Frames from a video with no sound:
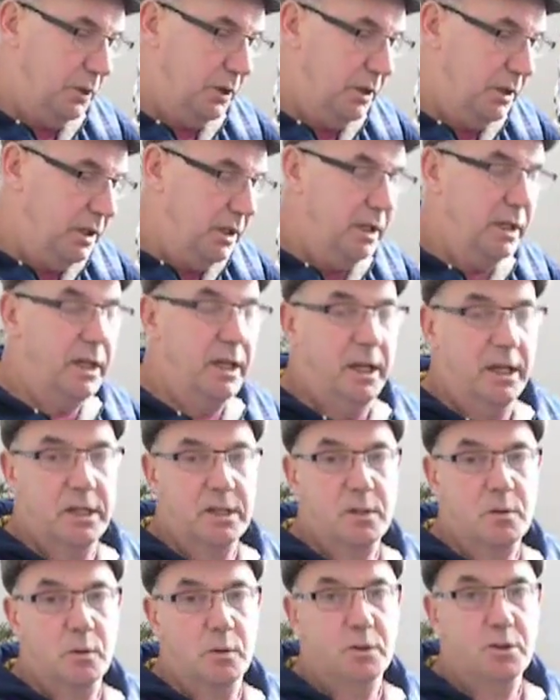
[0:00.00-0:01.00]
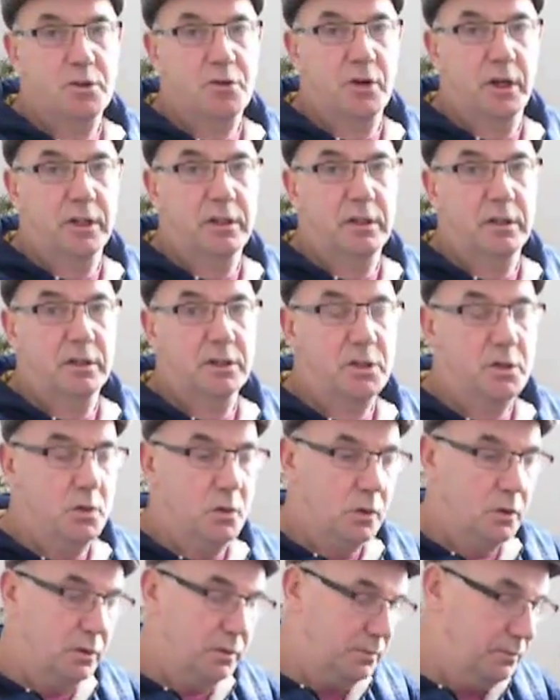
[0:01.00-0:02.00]
But you need to get your sowings right.
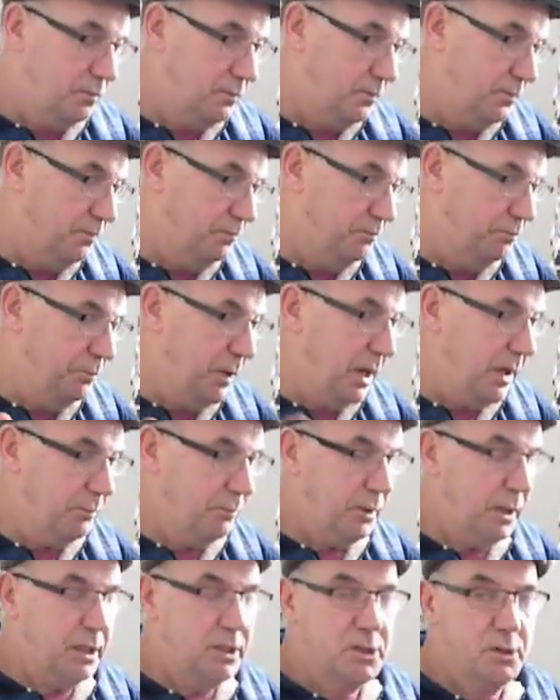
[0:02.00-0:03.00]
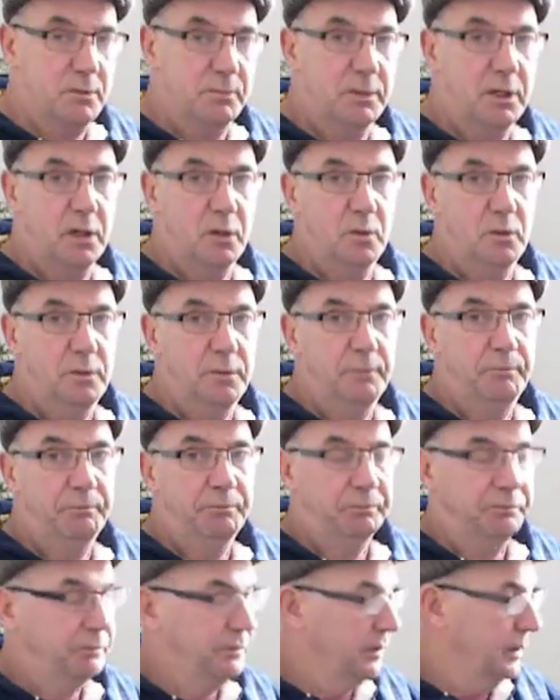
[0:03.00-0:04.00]
It's no good bringing plants up now
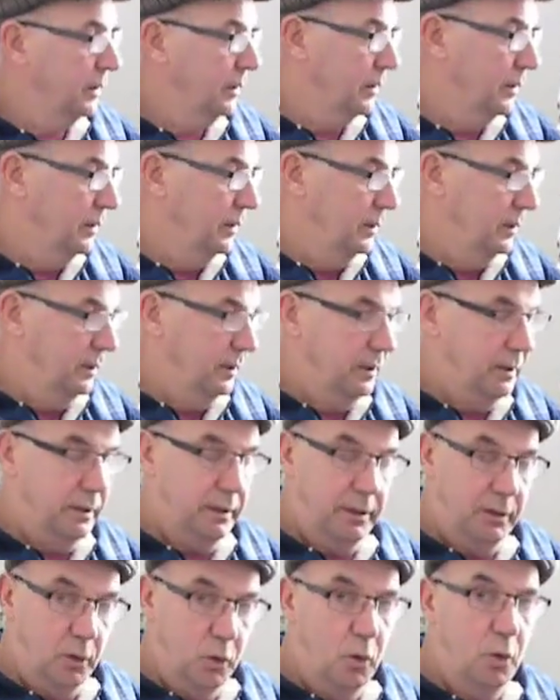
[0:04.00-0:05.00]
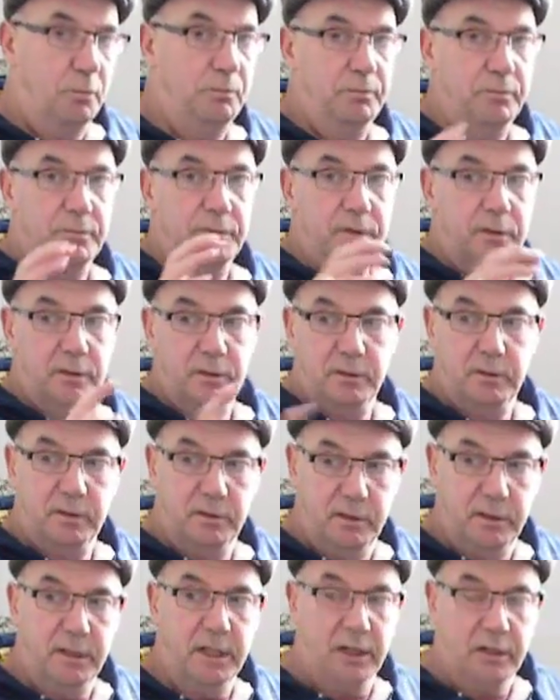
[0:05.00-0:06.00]
and hoping
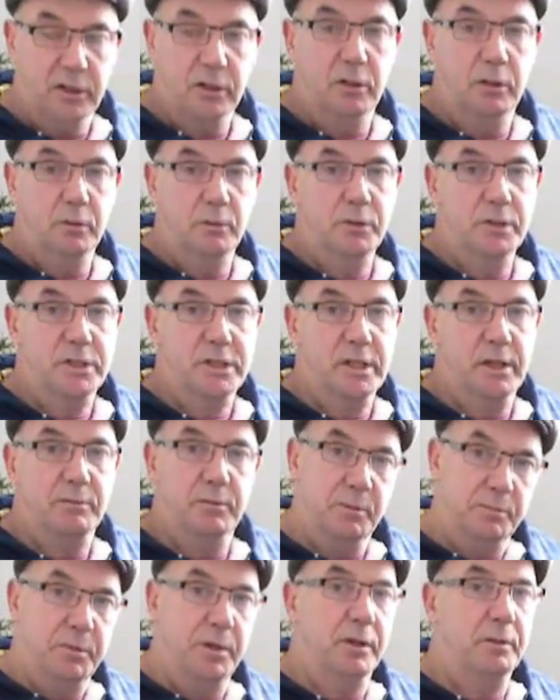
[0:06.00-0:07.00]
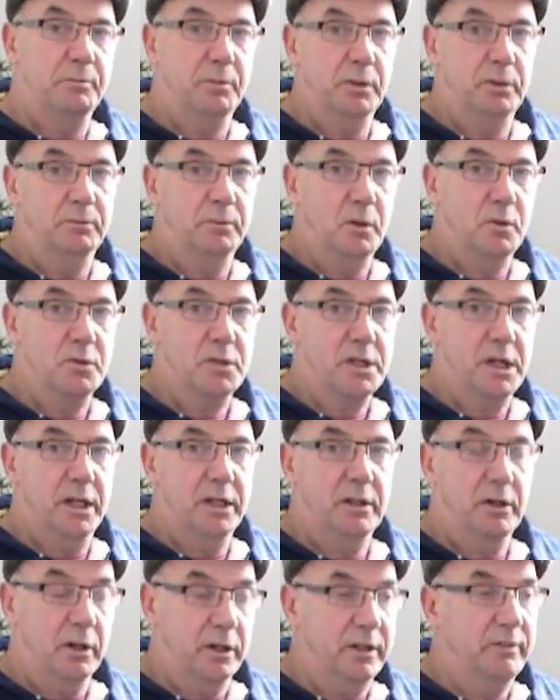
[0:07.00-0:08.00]
and that in a couple of weeks' time you'll be able to put them
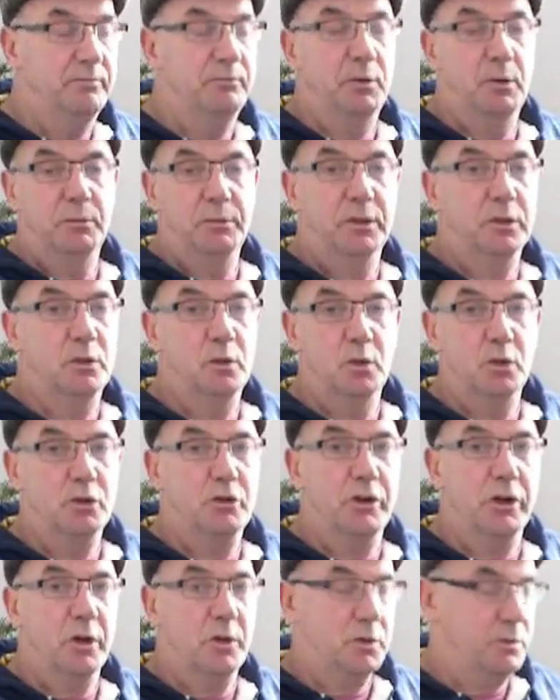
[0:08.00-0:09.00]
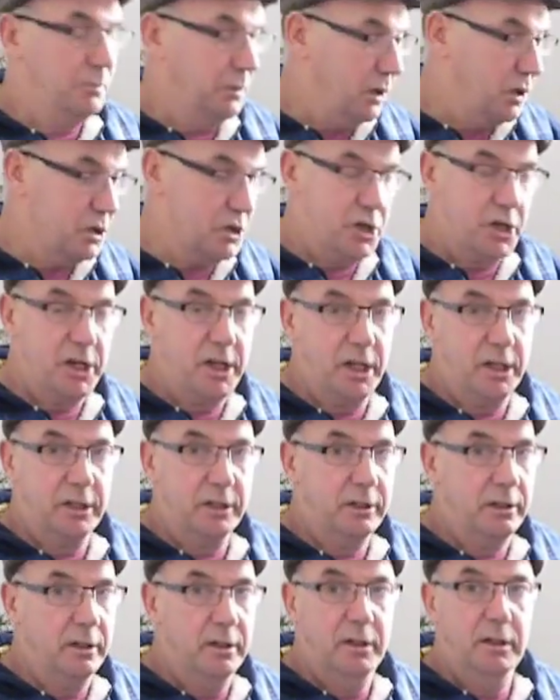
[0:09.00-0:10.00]
outside, or even put them in a cold greenhouse, because you
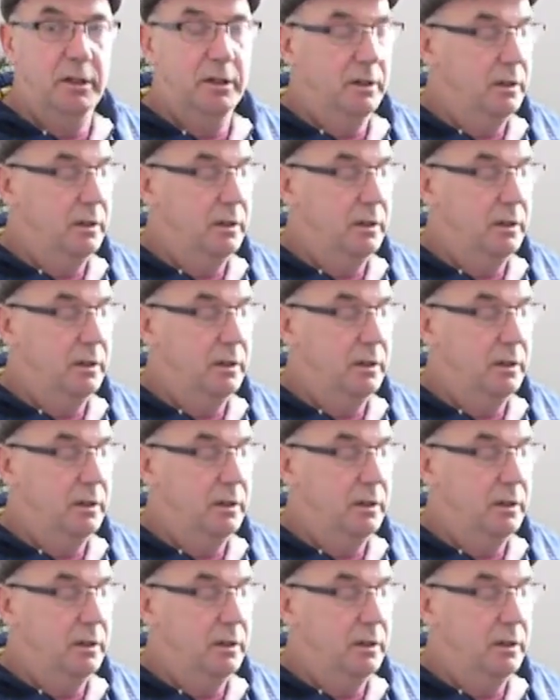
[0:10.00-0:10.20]
can't.